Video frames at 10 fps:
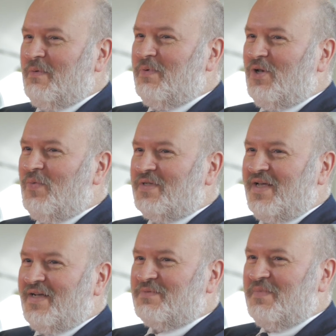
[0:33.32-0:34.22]
People always
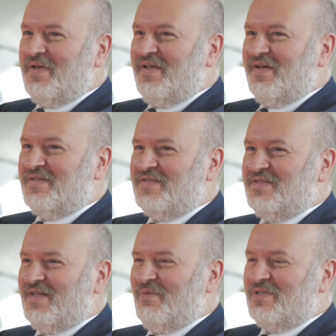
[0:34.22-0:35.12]
ask me
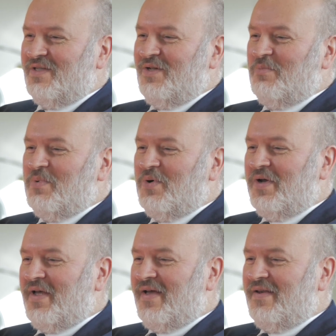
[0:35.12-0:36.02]
since I was a little
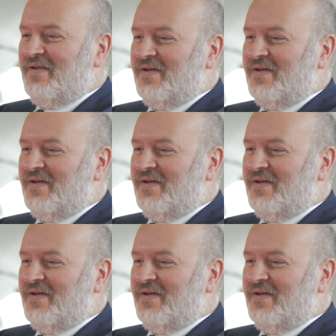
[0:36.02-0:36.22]
boy, and